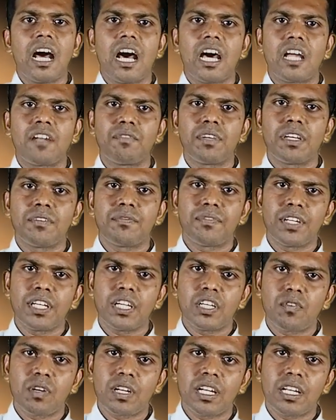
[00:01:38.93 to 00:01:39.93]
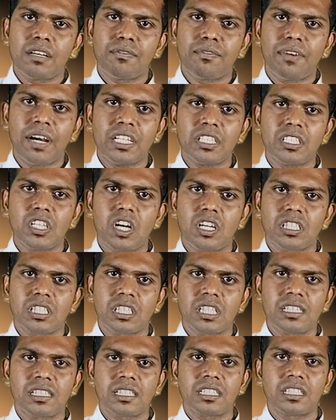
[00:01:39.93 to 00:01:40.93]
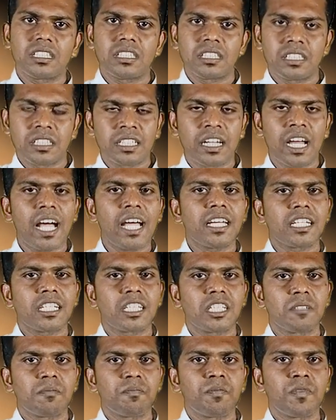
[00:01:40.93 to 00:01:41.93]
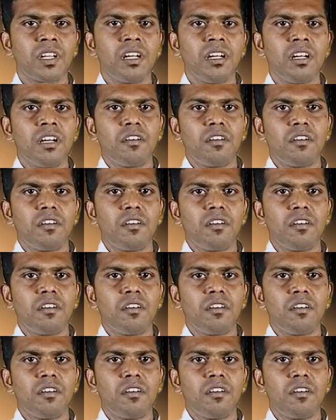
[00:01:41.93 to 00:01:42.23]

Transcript: and we frequently find ourselves denying Him,